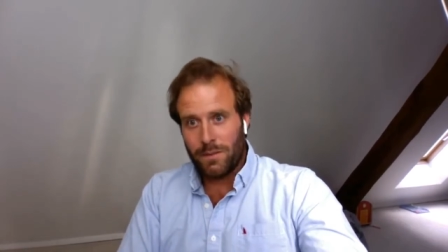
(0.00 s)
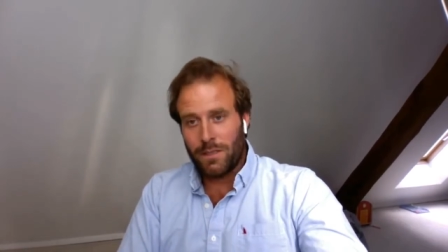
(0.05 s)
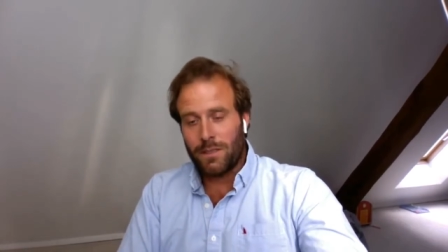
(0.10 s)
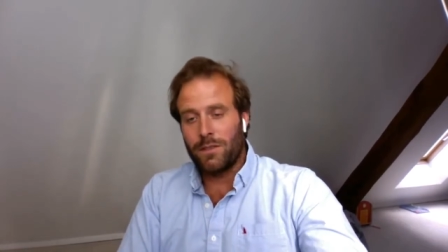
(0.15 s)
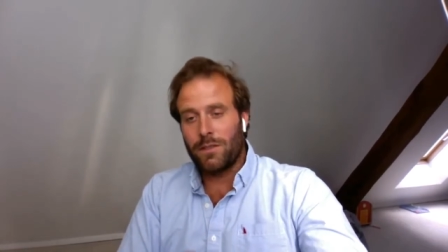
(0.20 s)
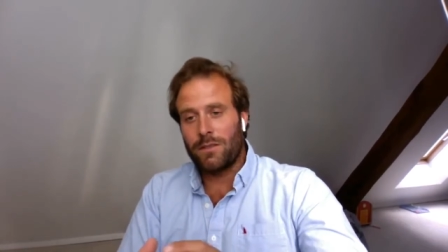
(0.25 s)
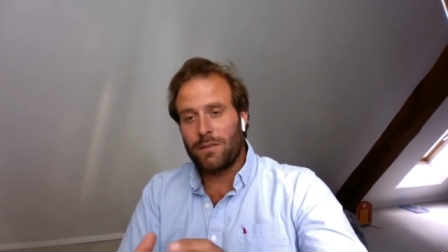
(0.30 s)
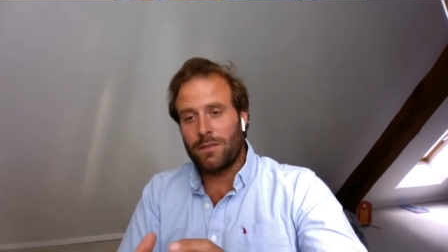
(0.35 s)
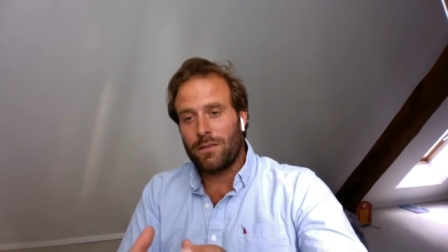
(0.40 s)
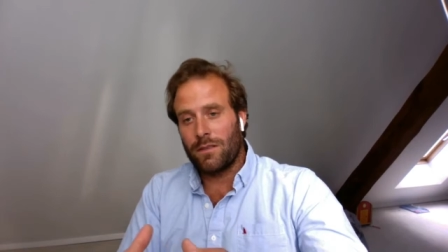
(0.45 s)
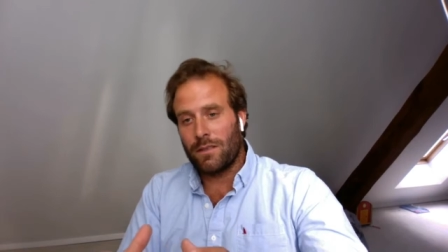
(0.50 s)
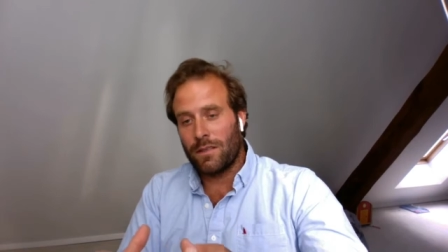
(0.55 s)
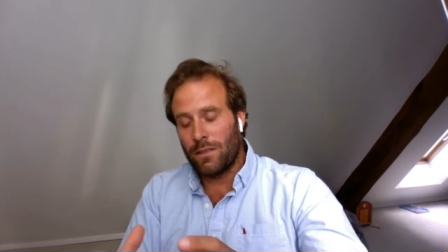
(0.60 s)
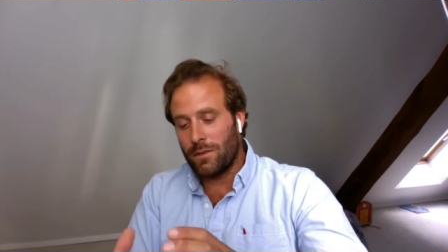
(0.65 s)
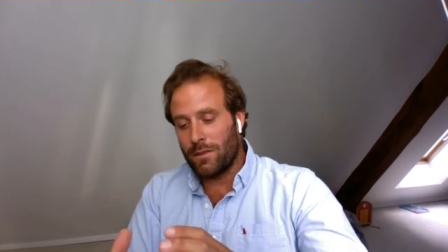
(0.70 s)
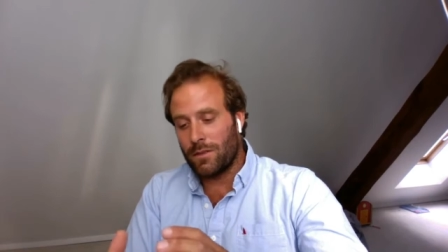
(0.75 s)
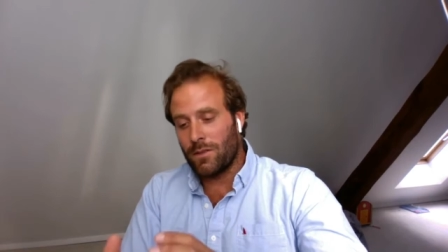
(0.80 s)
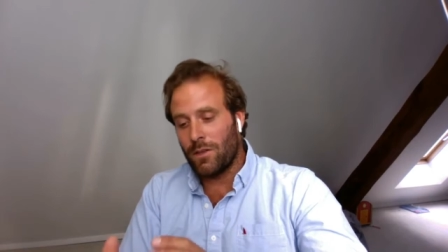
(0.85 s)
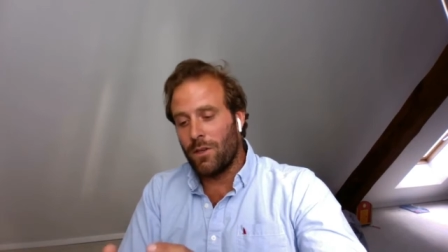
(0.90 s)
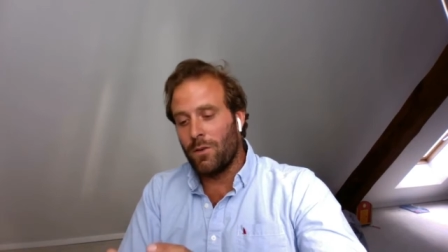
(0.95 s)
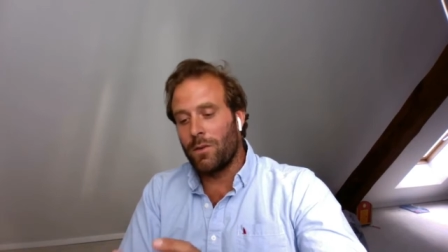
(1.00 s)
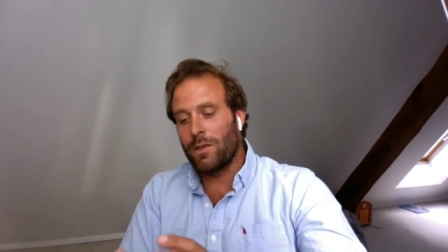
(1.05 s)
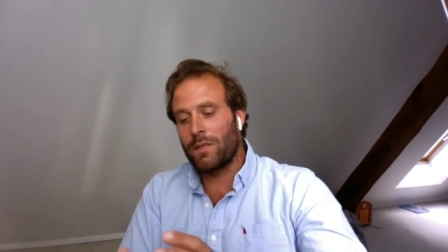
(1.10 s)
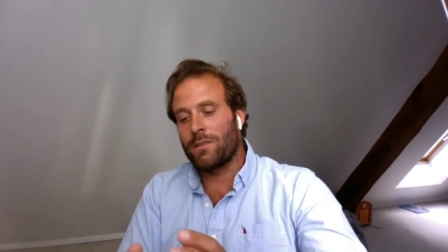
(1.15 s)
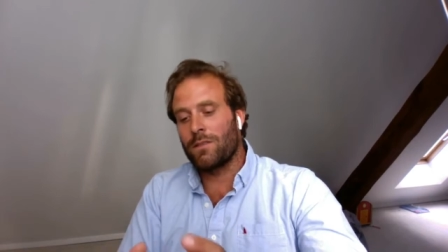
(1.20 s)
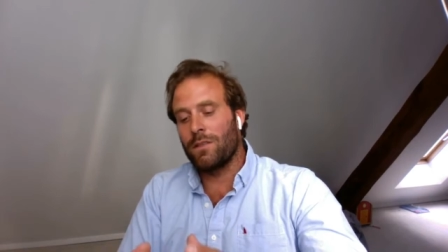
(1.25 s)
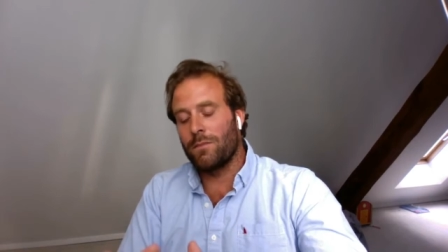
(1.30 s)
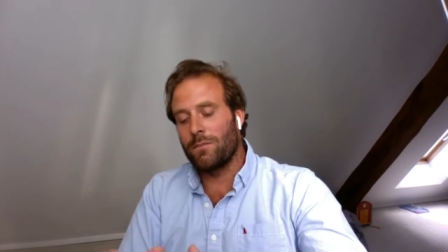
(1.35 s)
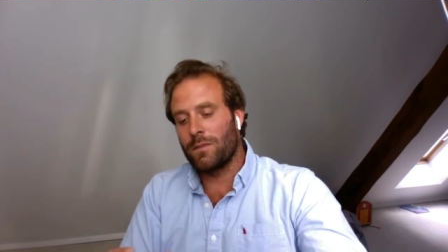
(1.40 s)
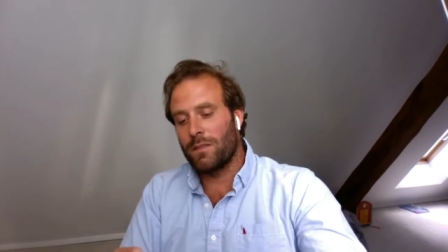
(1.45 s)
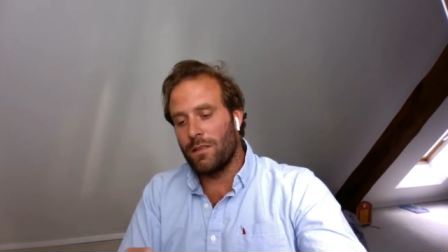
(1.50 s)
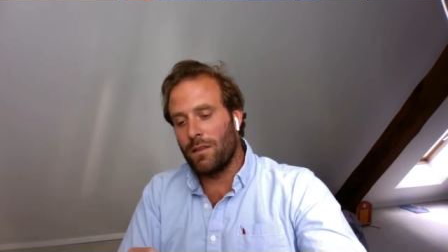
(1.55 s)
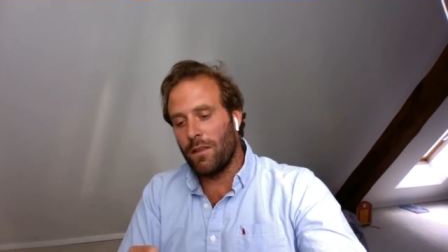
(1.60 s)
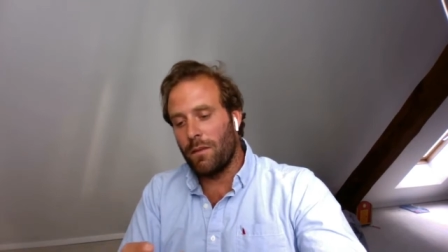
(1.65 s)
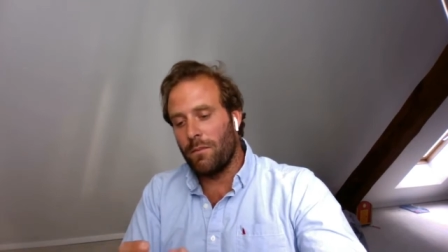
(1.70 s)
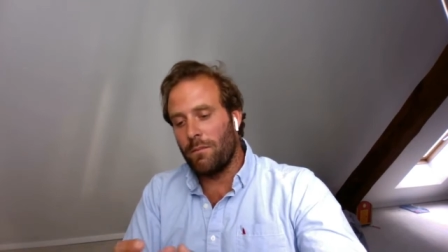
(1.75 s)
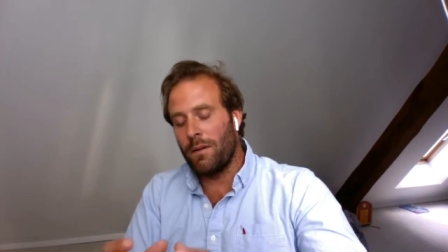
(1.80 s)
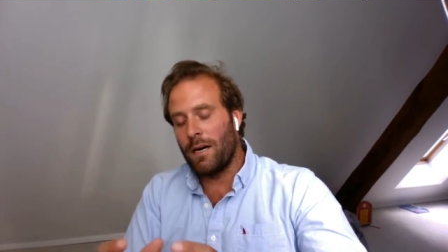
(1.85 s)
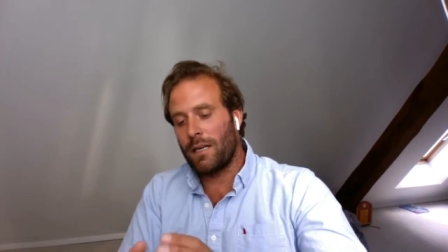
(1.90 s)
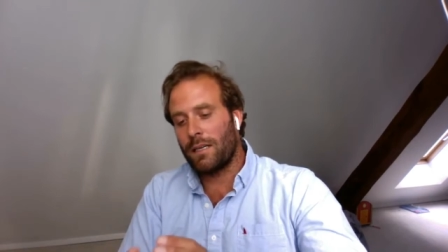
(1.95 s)
because there is always
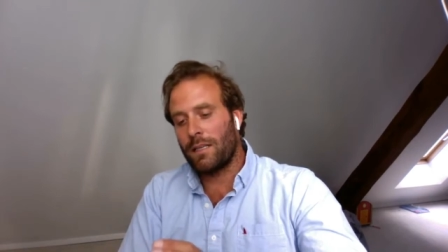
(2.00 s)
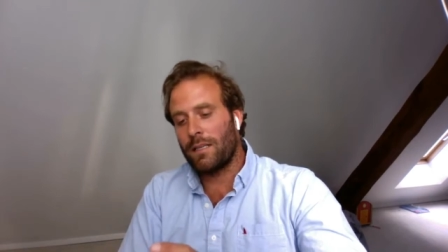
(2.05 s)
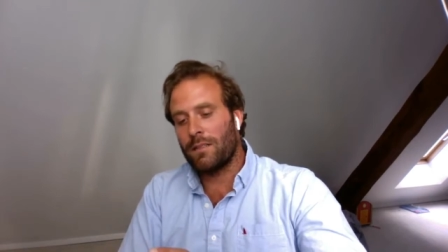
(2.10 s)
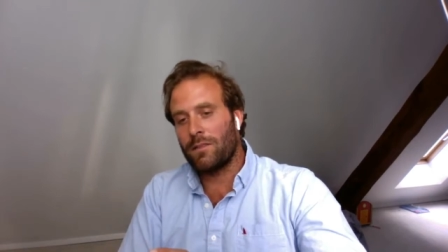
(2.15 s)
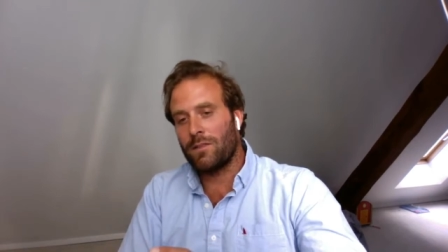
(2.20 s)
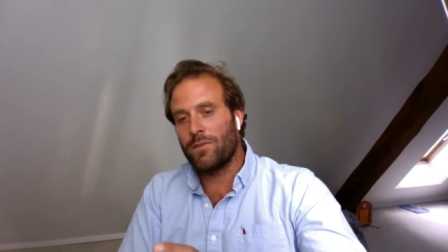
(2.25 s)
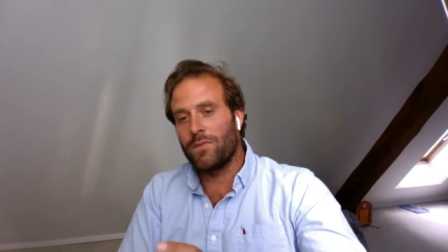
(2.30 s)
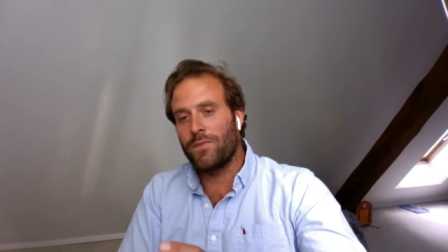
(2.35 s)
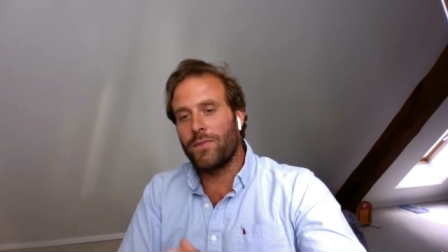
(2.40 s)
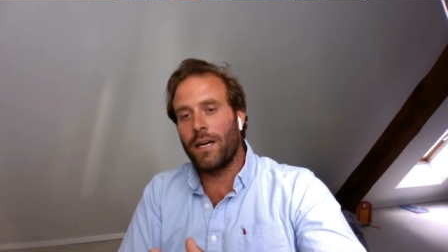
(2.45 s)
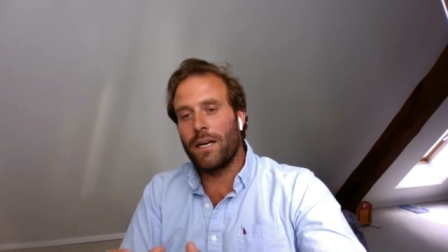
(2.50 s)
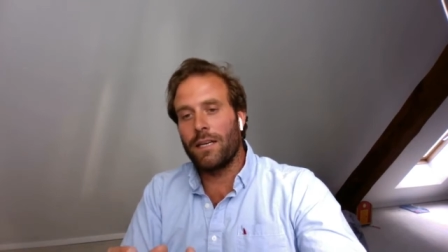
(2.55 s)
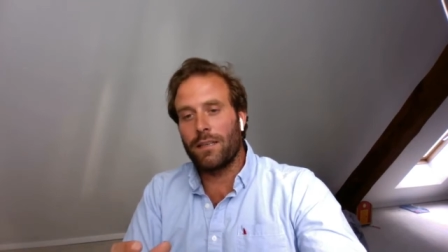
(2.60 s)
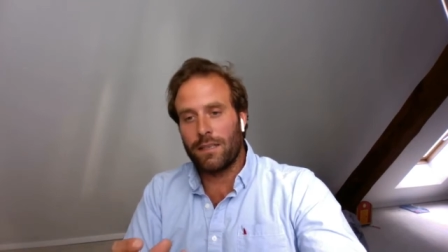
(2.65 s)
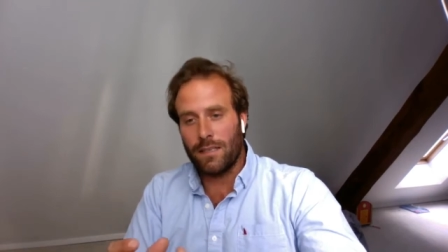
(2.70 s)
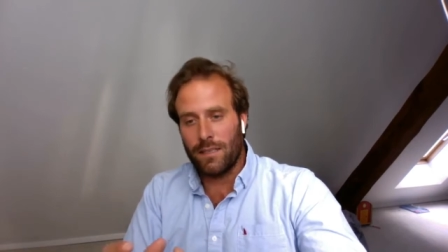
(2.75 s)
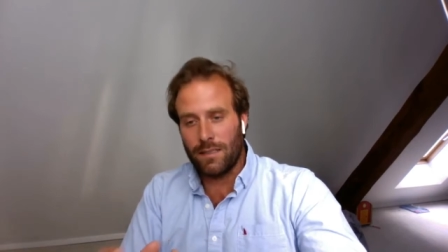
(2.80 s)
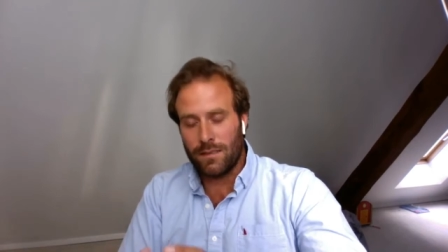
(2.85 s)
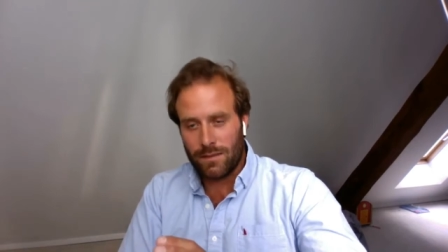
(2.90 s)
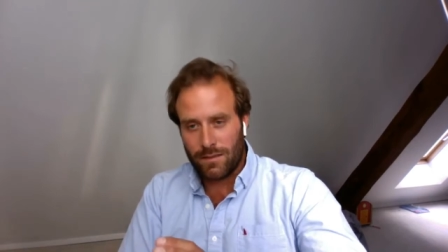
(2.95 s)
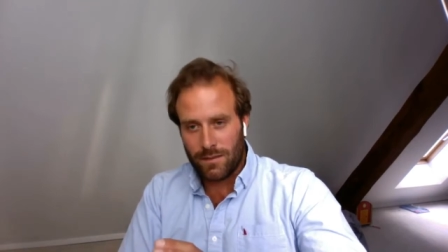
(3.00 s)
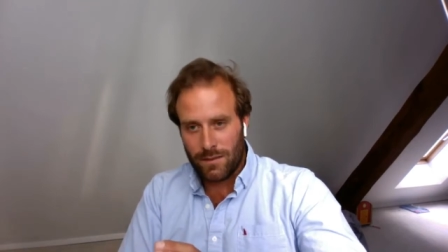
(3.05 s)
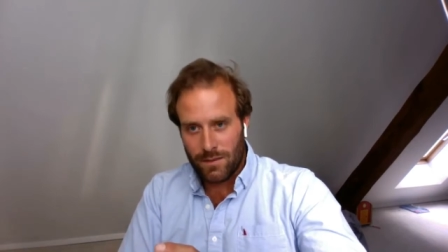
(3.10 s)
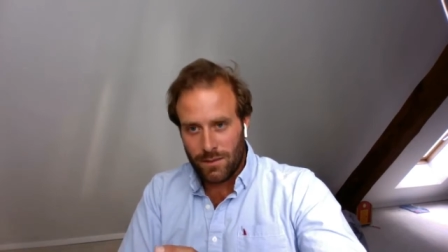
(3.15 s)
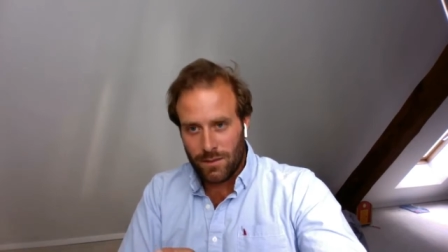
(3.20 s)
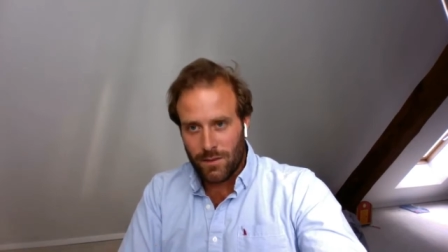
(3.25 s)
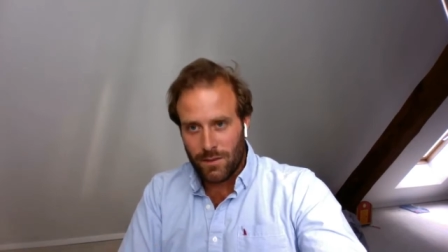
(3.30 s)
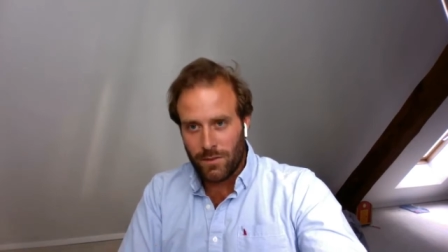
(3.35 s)
something the mark has to fight against.